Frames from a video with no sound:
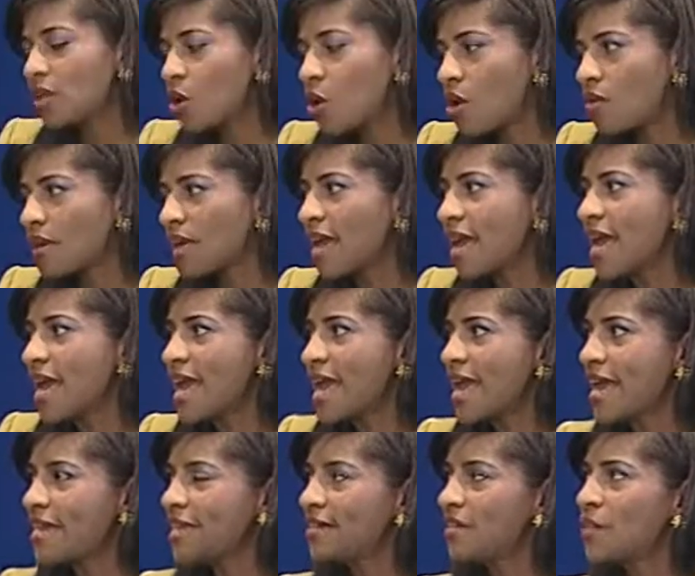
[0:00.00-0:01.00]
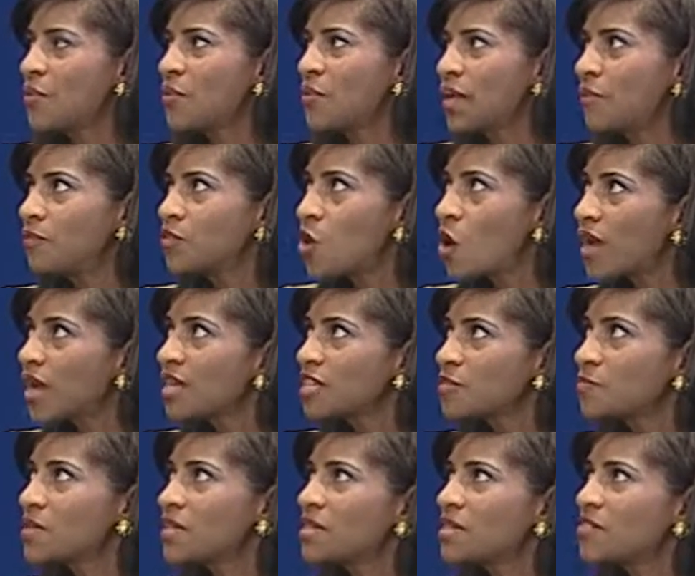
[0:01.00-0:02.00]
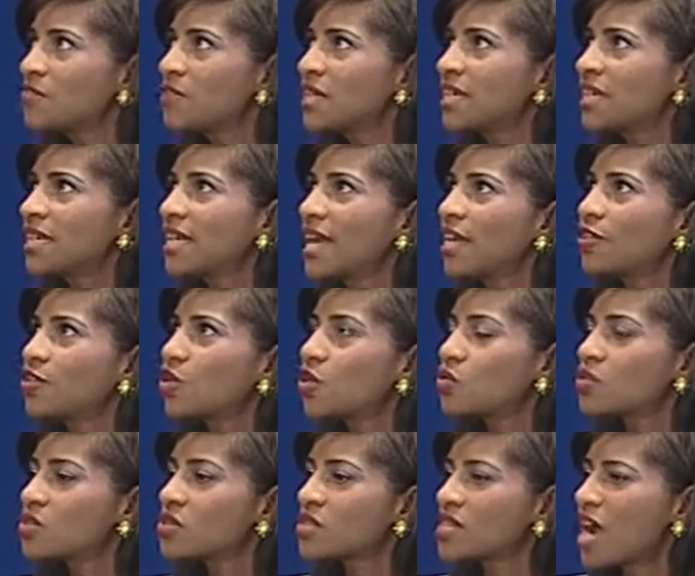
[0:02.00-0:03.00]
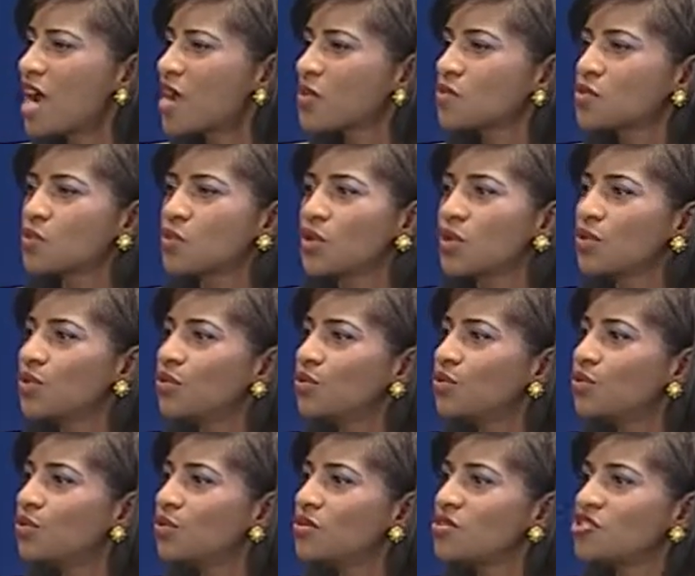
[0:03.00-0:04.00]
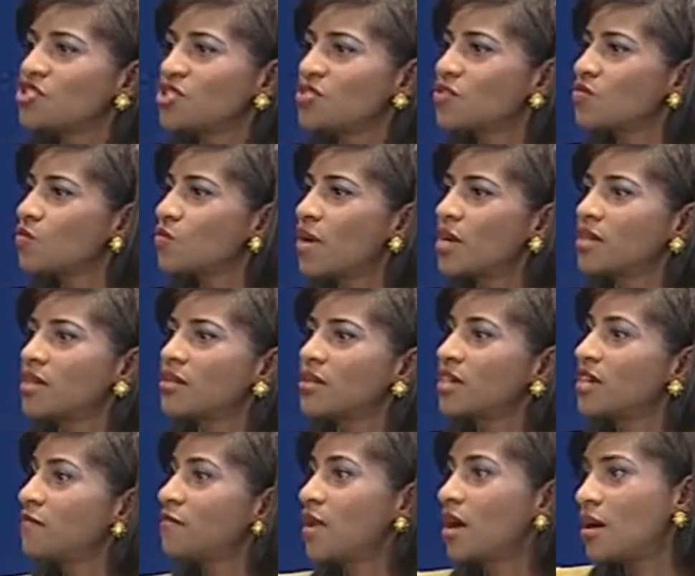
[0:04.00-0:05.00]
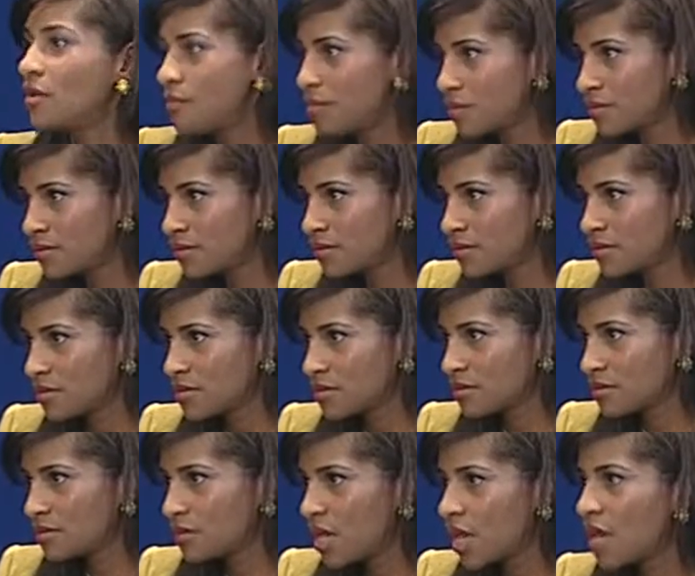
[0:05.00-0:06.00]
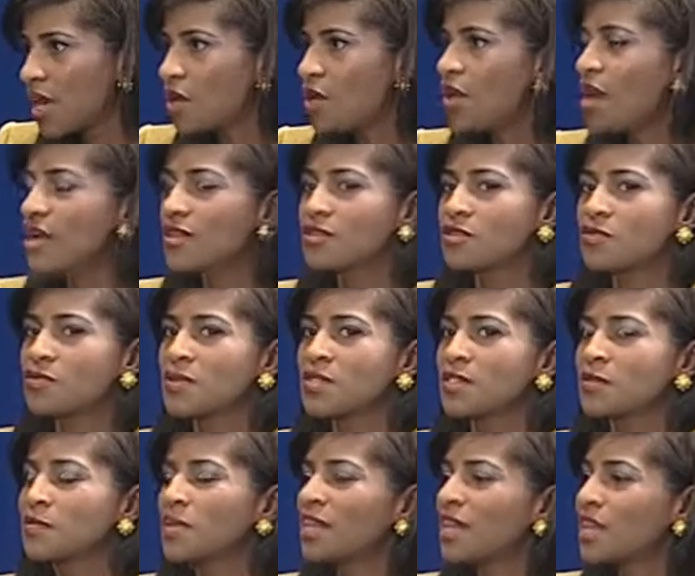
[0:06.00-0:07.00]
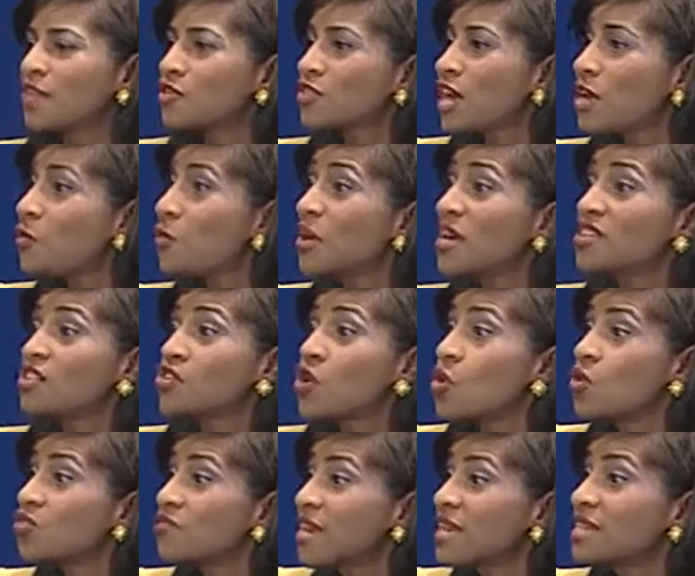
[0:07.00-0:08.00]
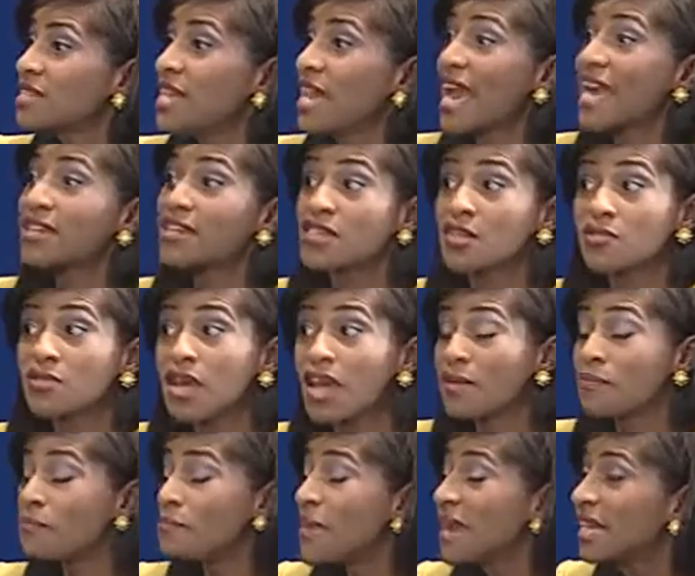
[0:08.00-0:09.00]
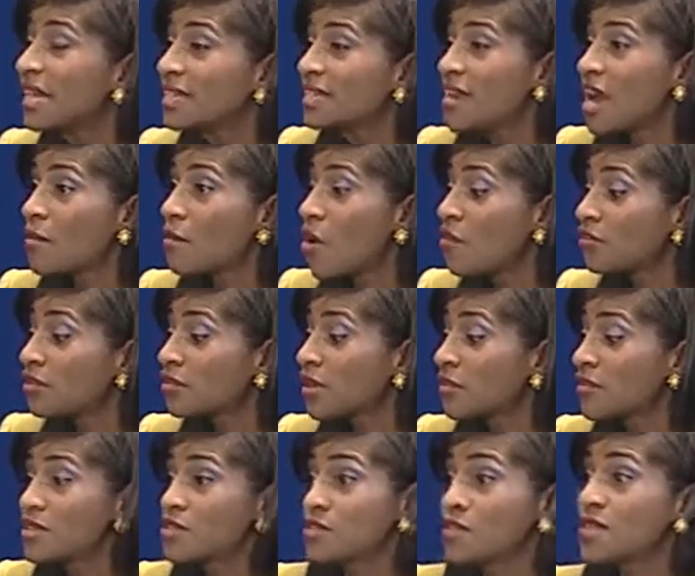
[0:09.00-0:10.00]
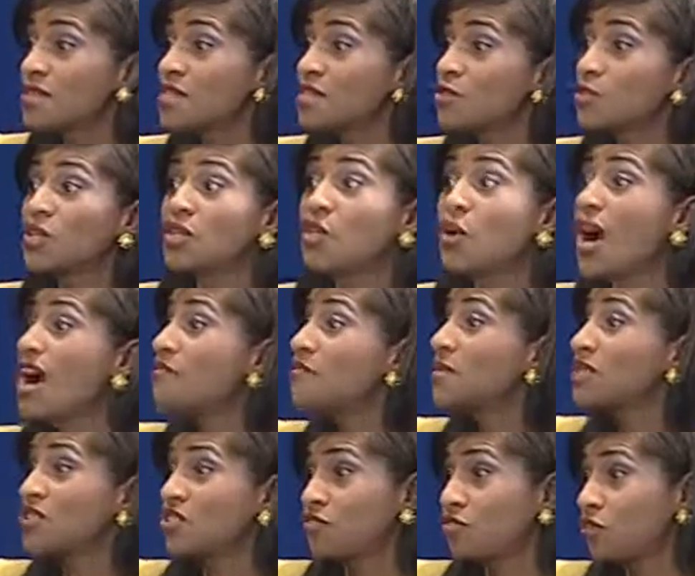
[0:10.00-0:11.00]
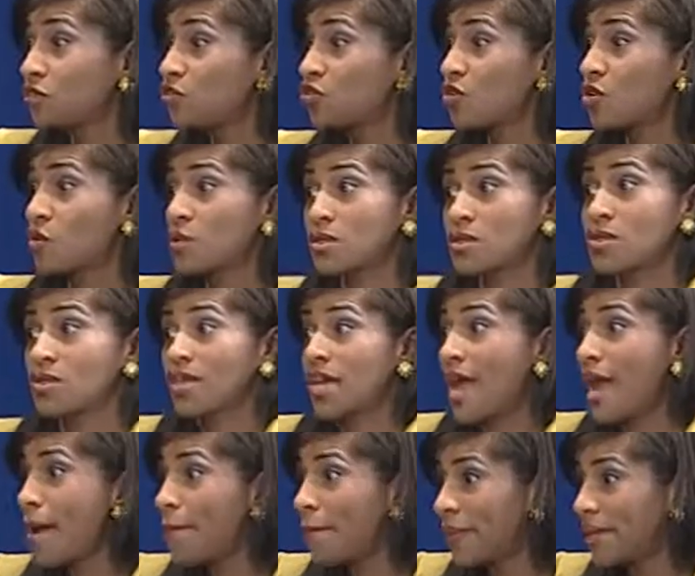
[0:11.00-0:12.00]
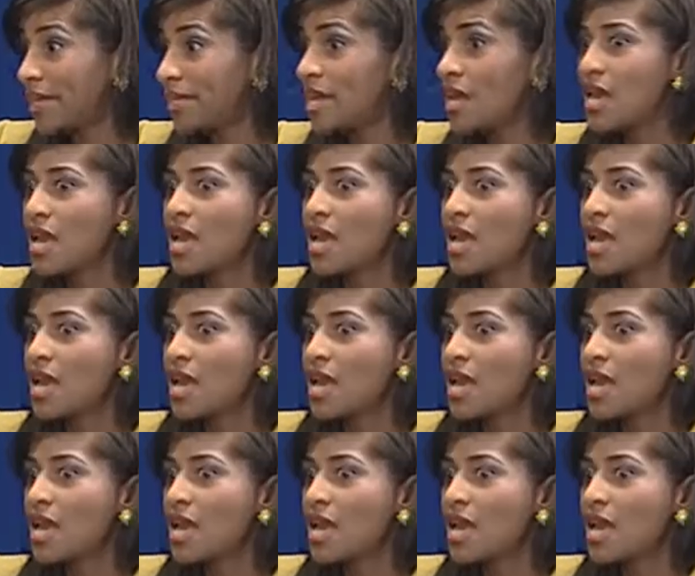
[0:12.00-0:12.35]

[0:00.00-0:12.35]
Laurie. But I'm talking specifically at those times where you just want to give up. Specifically at the time where it's so crazy, and many times, oftentimes in business, we don't have much of control what's going to happen.